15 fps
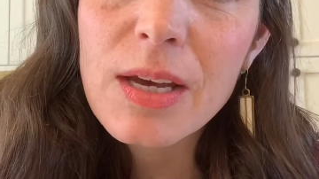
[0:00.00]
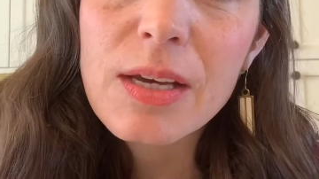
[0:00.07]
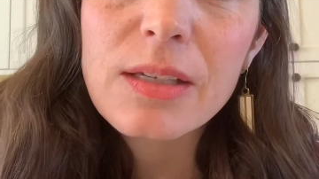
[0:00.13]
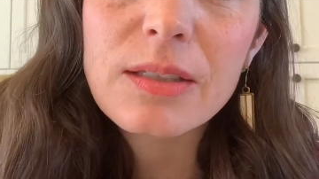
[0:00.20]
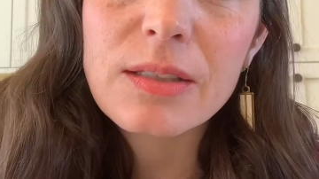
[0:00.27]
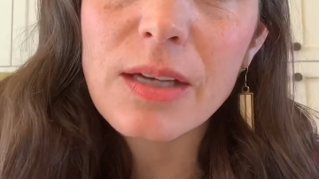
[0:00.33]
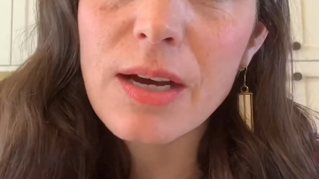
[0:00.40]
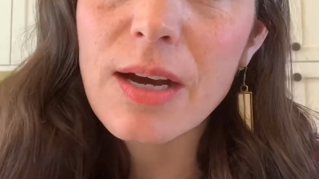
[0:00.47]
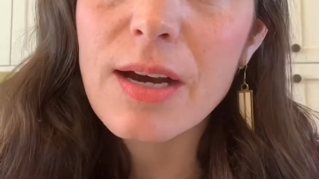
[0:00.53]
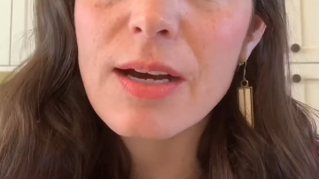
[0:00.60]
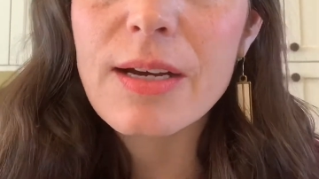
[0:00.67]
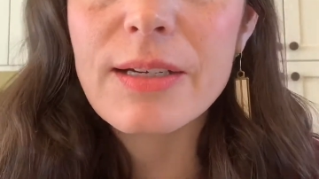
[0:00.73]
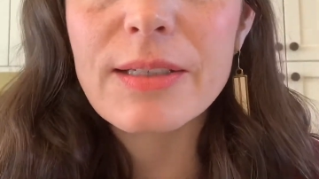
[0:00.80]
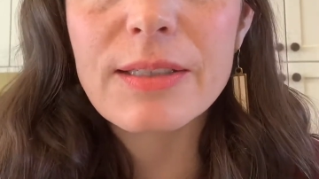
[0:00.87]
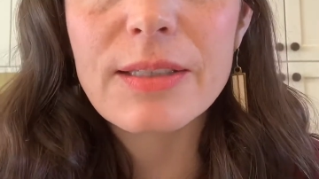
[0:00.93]

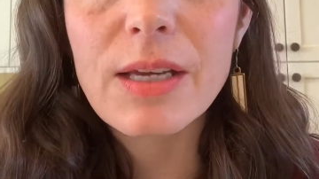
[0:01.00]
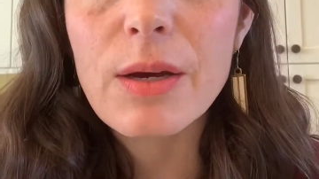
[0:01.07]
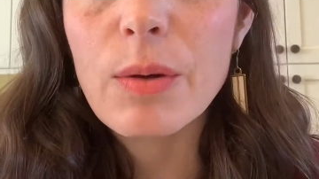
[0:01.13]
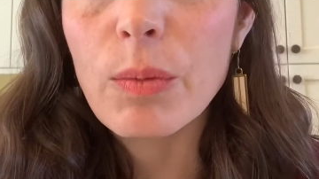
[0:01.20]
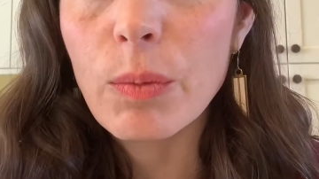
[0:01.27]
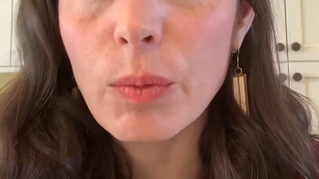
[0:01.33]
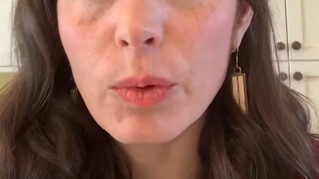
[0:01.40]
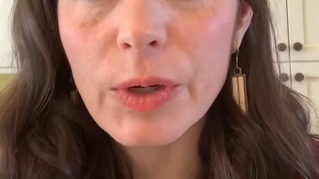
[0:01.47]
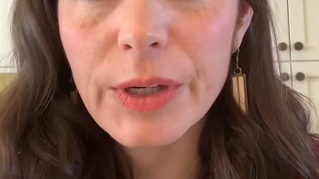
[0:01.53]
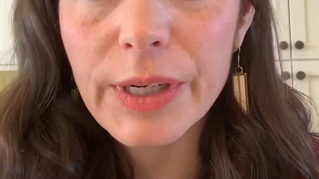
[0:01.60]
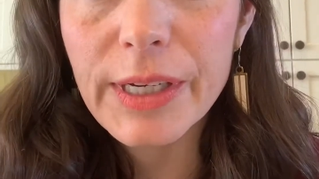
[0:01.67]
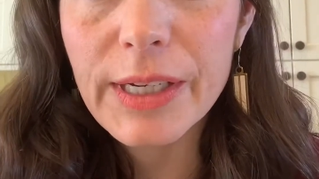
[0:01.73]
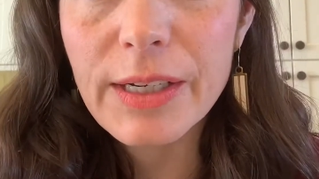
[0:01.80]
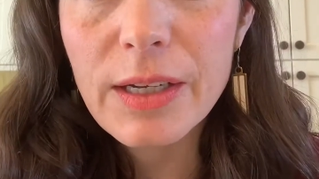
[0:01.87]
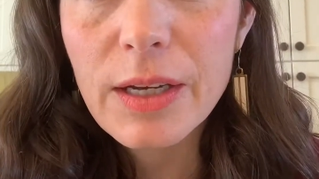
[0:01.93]
Saws,
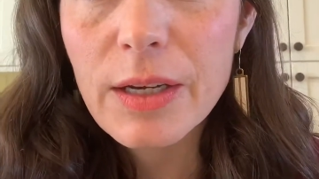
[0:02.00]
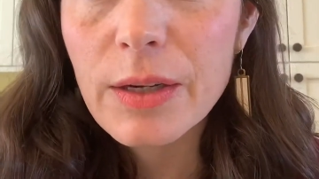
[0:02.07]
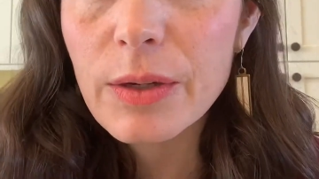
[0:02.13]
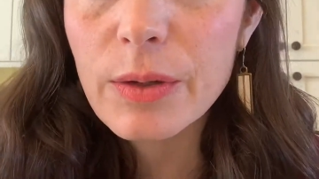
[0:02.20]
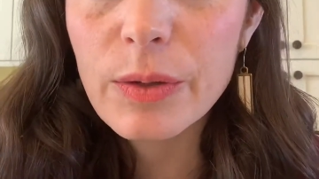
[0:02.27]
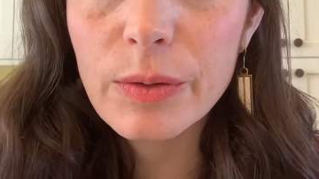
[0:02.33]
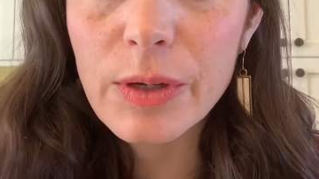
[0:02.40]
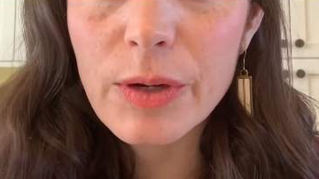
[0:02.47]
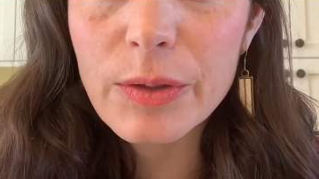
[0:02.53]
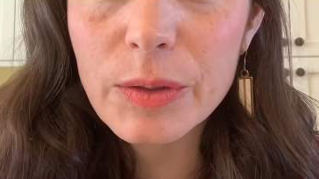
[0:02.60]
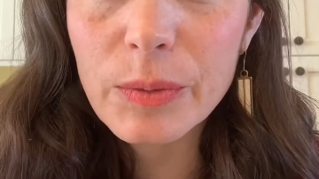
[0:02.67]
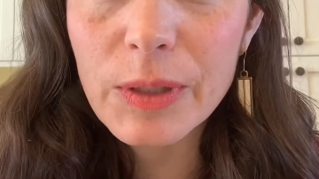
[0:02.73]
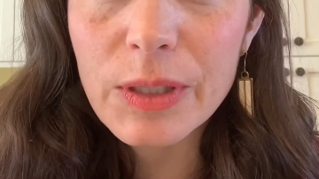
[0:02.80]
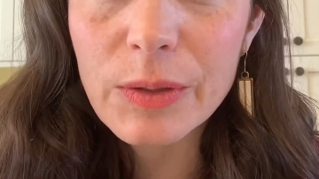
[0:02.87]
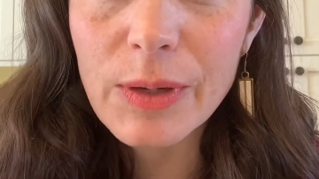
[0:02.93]
wood, who knows
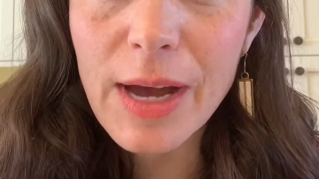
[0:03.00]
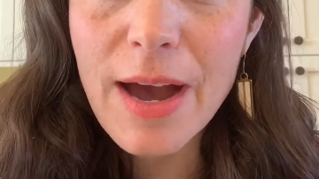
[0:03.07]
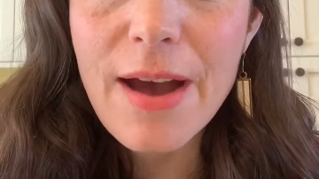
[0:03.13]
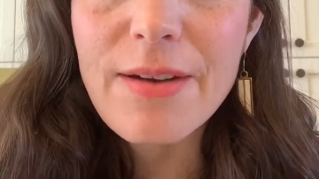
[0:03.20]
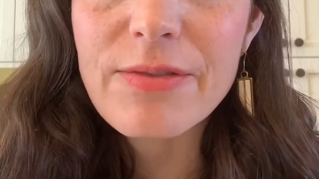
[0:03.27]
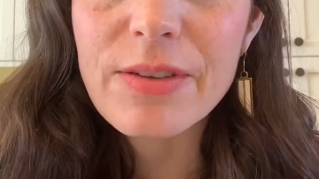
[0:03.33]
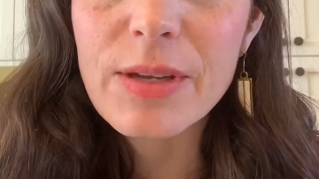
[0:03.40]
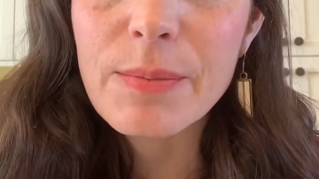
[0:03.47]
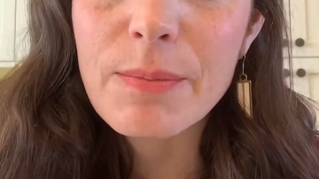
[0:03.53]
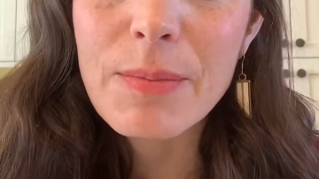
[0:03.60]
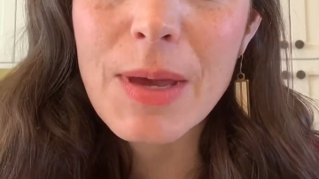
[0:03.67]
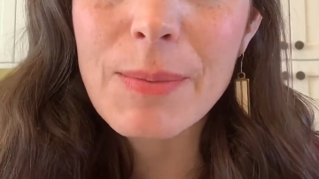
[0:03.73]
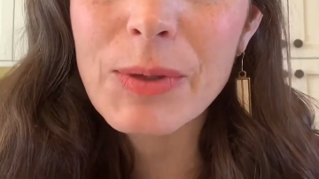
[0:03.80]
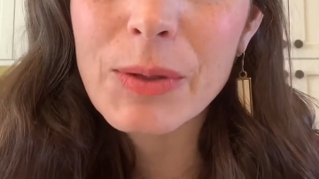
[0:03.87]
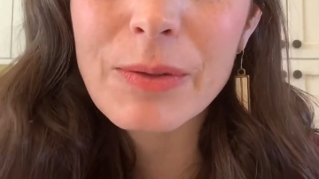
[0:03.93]
what you have.
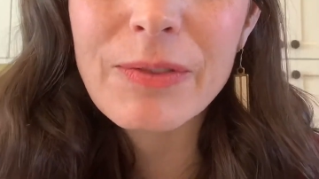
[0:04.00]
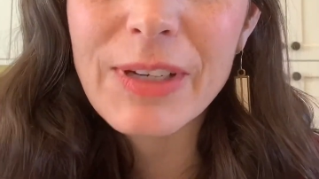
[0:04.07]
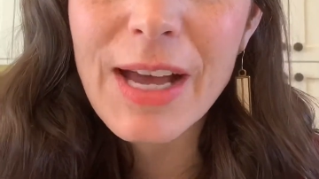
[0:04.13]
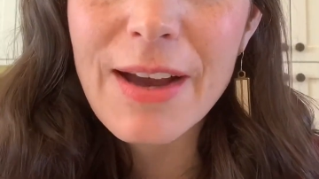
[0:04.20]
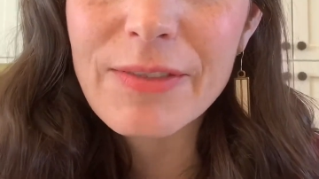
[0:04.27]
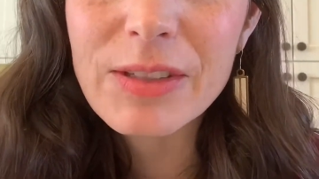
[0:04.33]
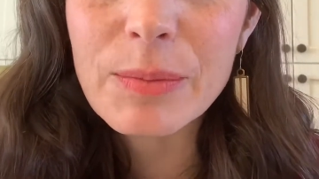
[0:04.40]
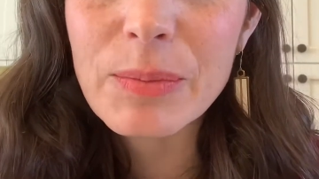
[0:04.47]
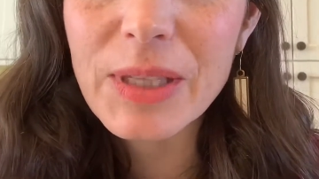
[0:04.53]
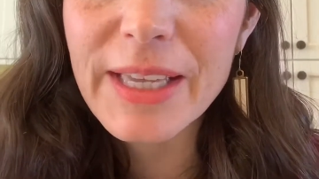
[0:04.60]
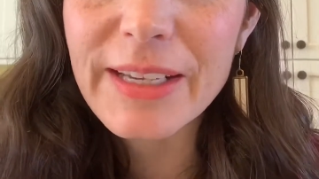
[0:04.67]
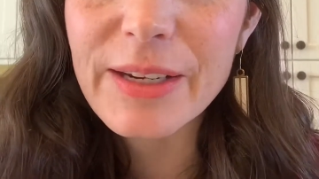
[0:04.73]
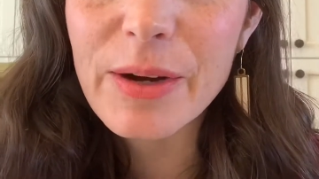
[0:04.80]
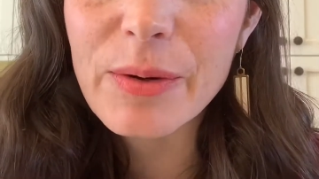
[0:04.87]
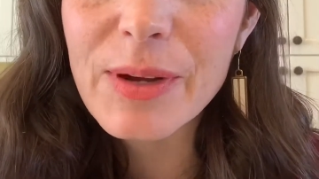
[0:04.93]
Maybe you even have some
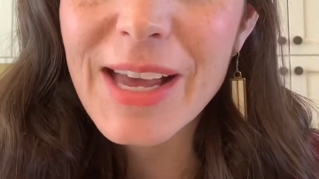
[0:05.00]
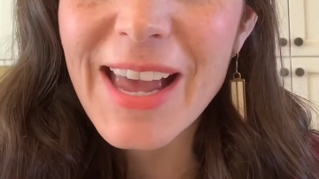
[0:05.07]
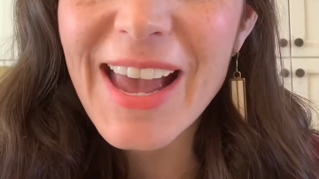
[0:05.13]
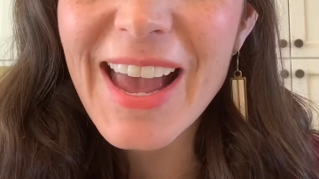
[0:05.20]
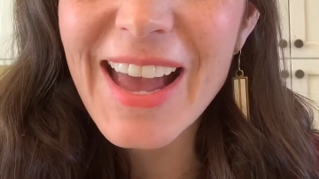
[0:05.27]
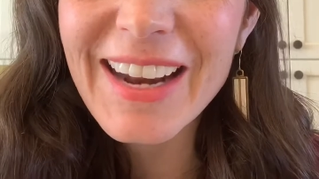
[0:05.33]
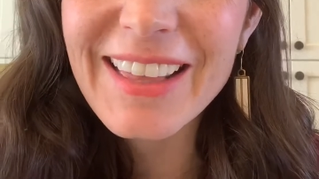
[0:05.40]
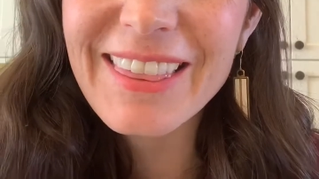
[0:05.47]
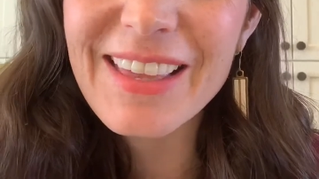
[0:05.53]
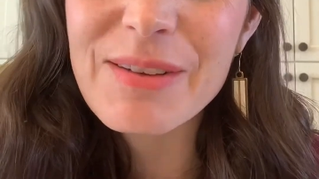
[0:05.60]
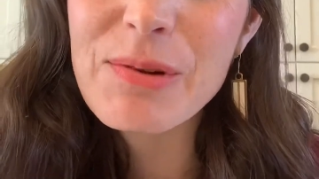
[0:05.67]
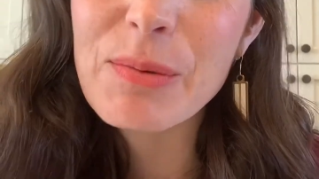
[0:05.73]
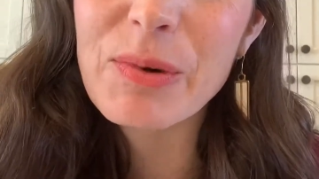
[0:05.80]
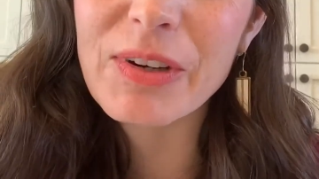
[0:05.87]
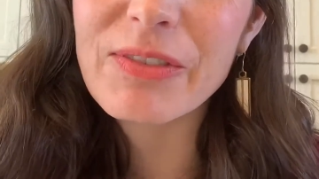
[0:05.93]
Play-Doh. Anything
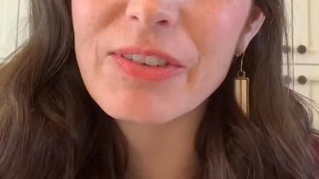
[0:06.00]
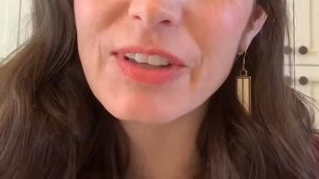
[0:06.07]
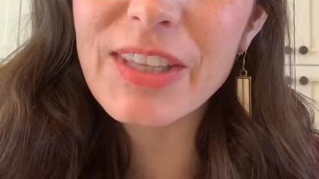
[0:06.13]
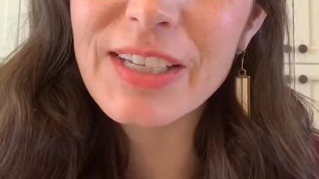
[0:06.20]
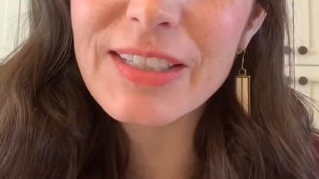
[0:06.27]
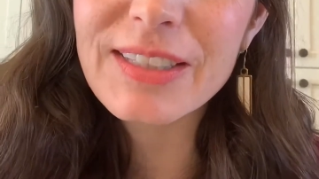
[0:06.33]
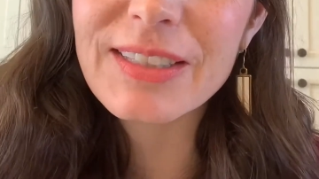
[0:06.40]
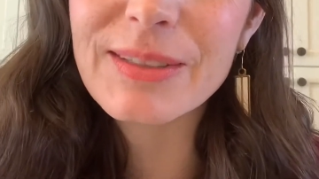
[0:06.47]
will work for this.